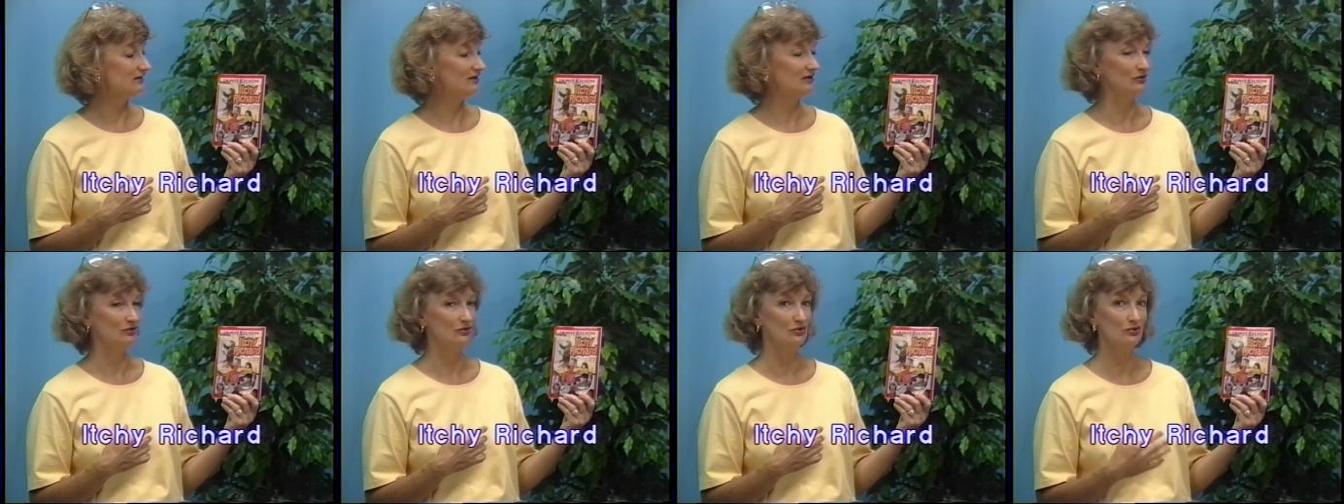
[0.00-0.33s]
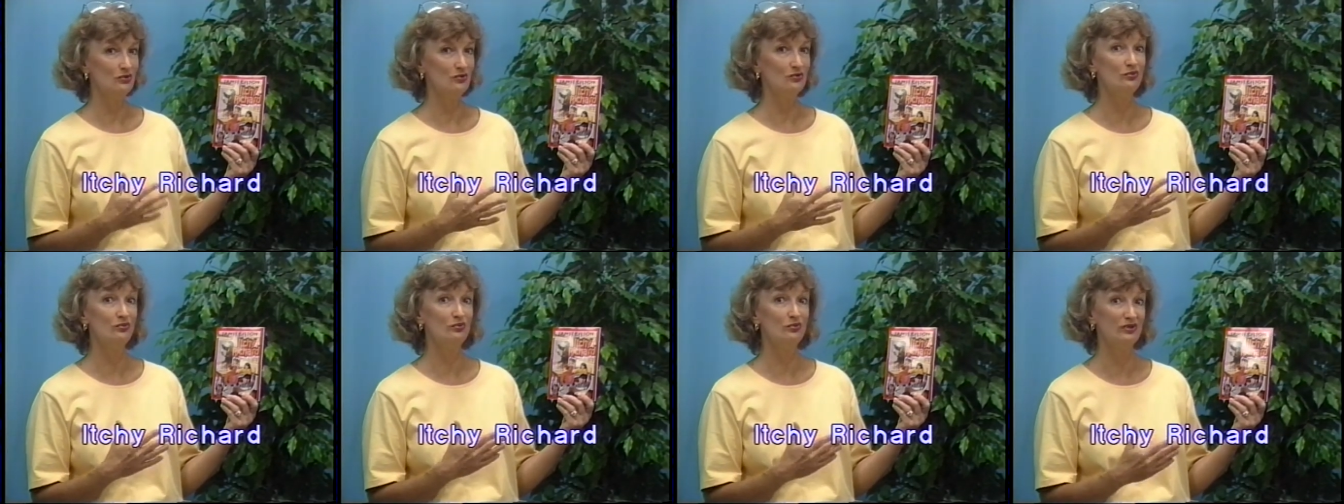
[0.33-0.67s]
And
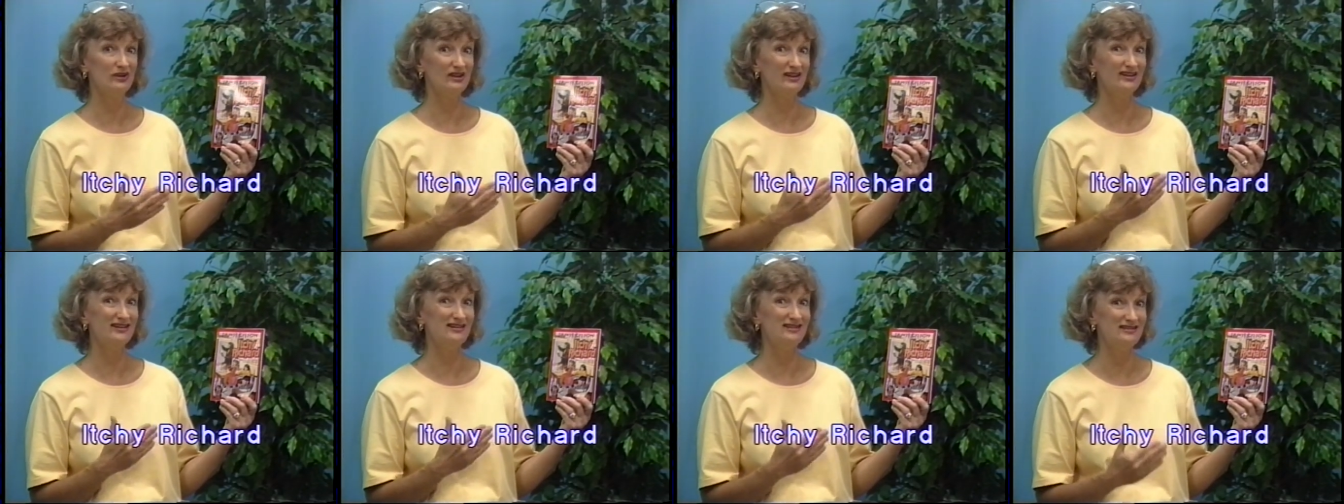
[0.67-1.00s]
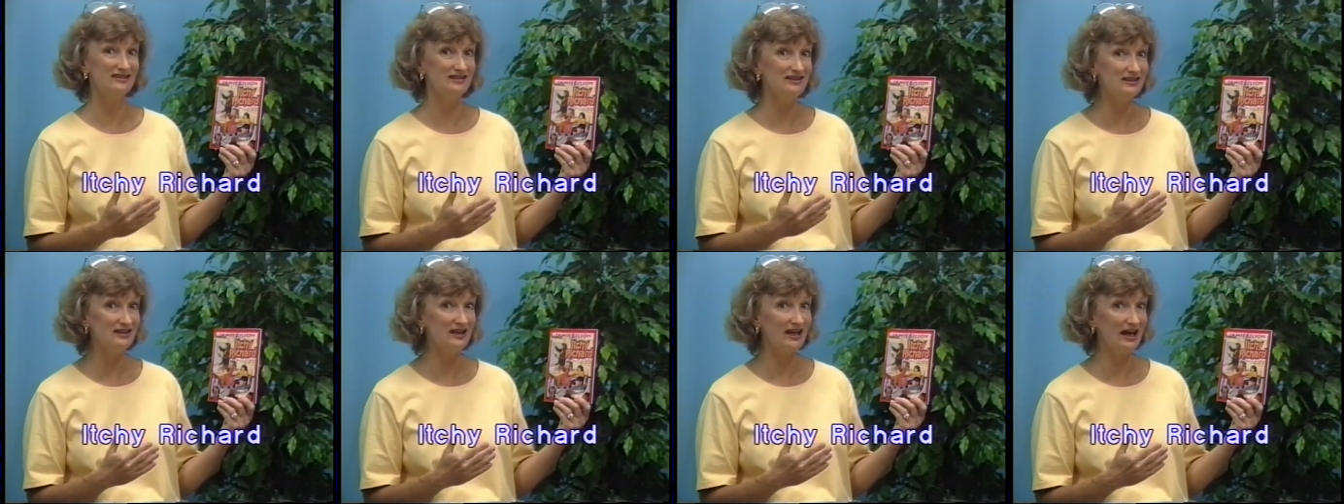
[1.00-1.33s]
who really
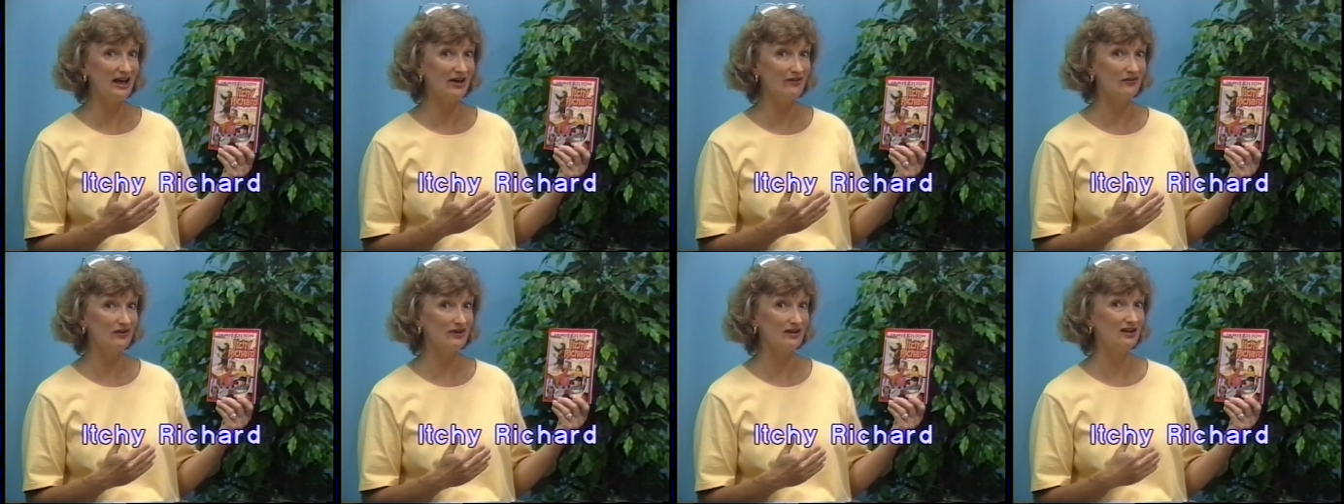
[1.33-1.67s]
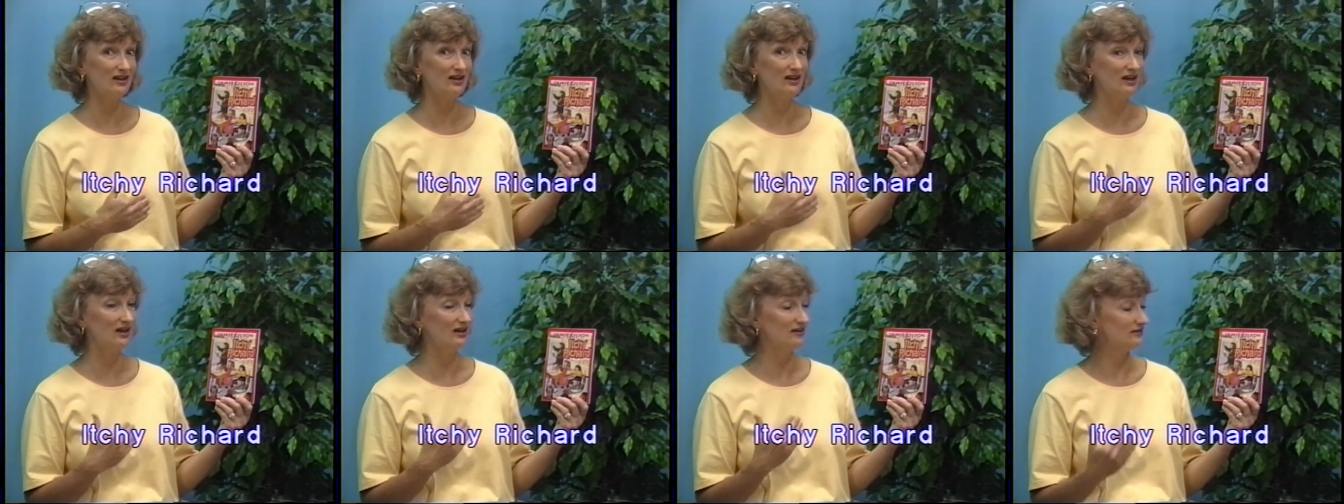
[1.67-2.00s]
did have it in
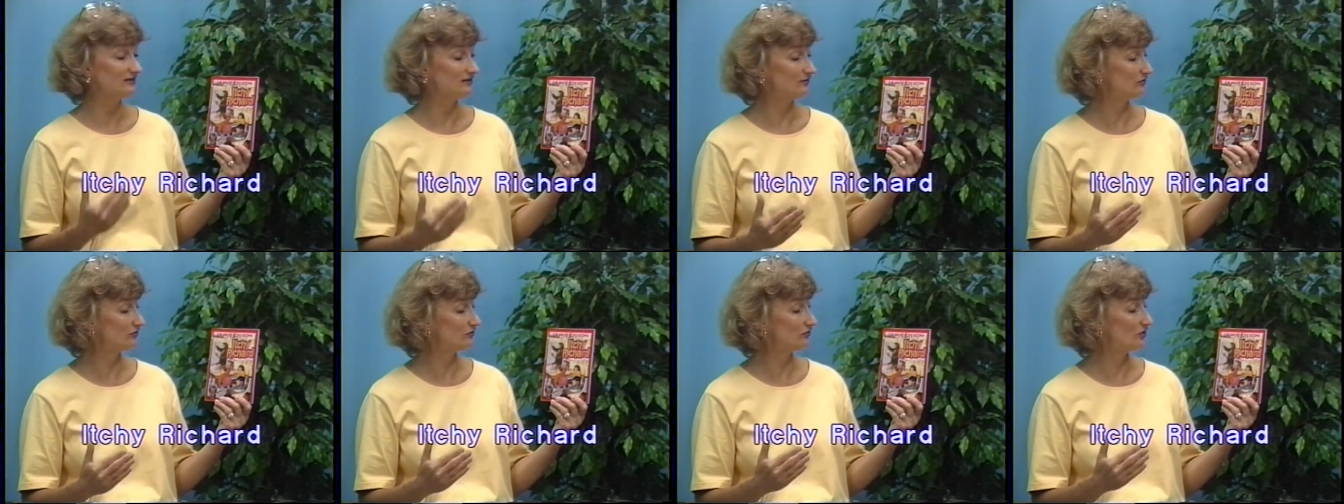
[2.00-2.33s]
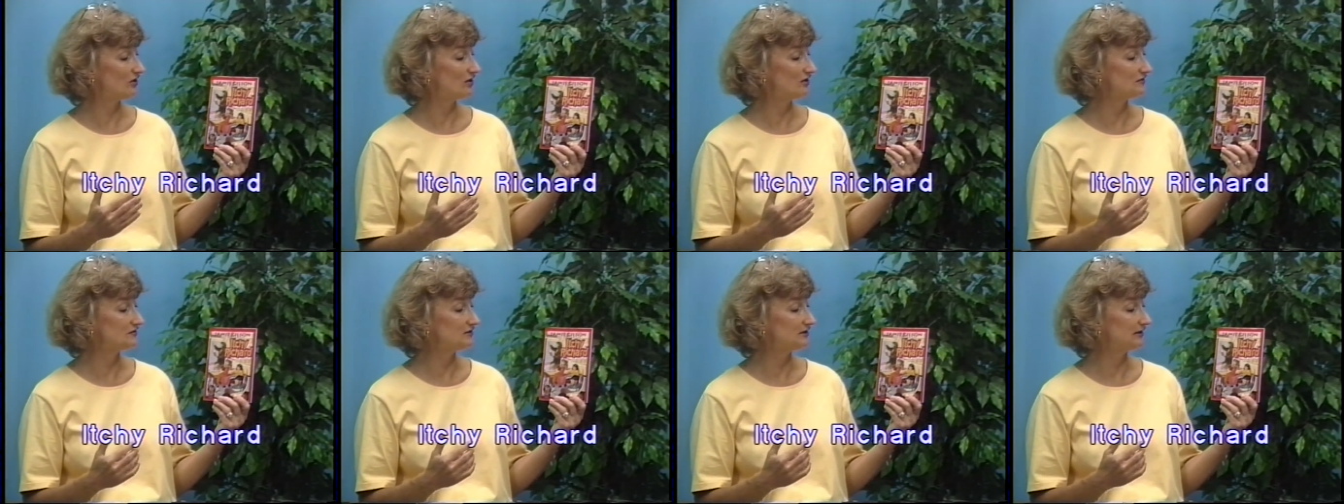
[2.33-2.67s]
class that was
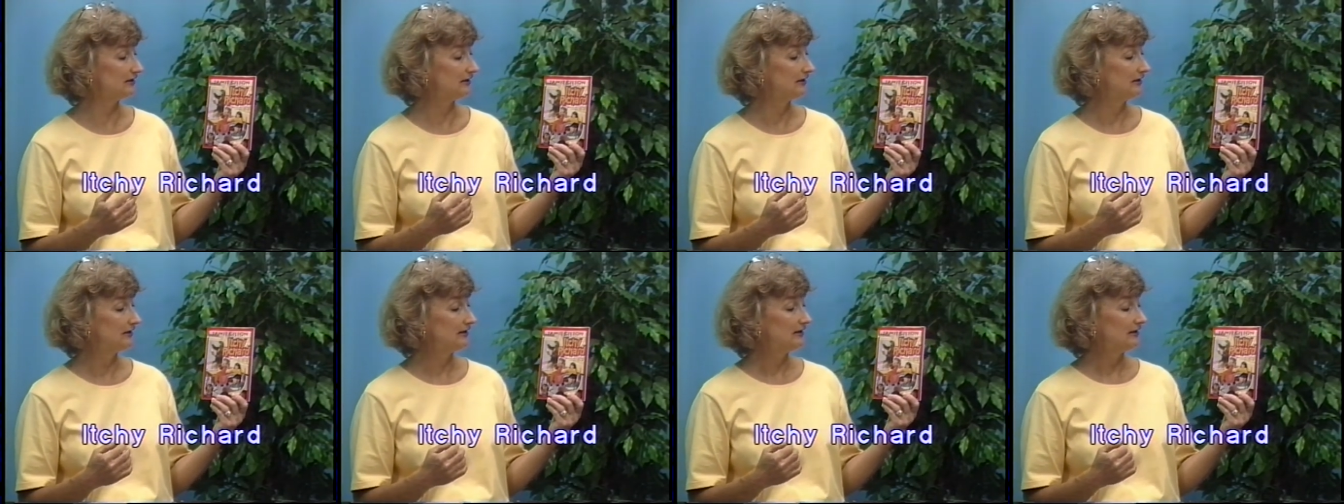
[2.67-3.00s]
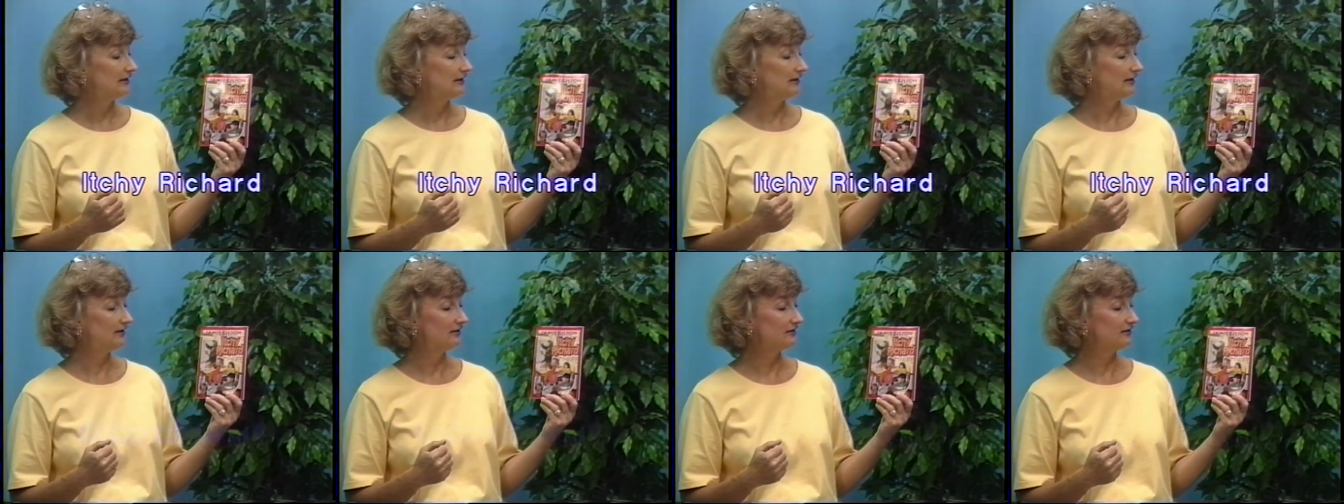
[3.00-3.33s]
causing?
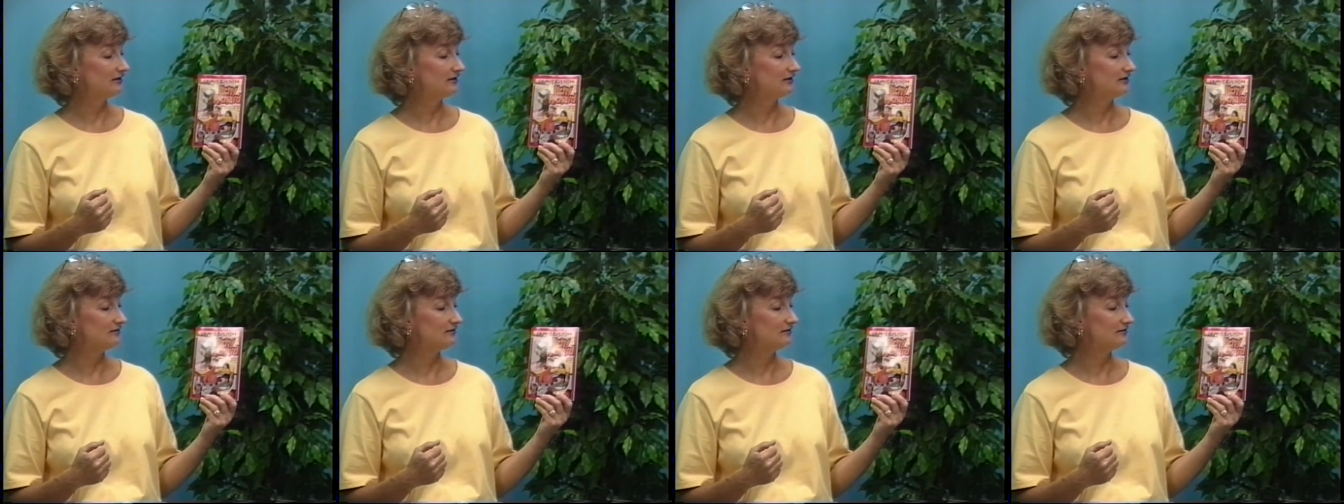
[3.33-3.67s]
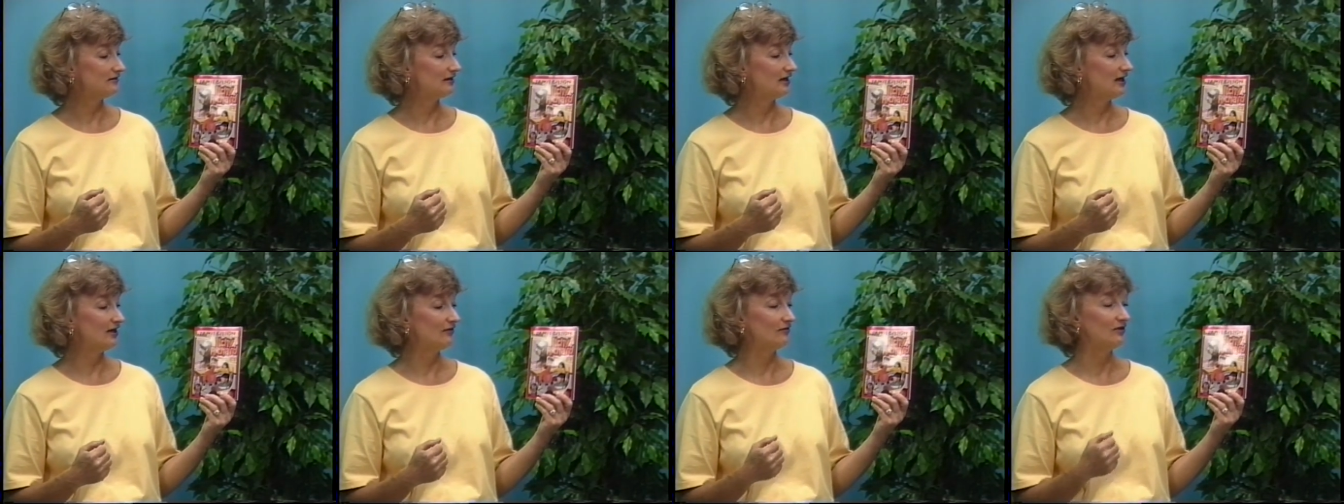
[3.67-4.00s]
uh, the kids
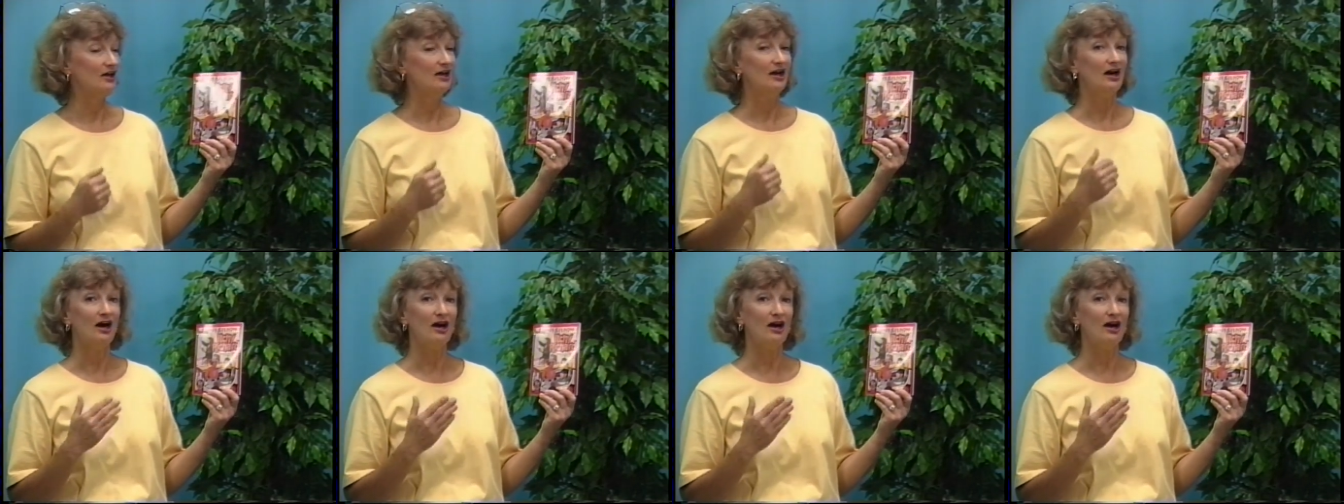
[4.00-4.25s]
to have it.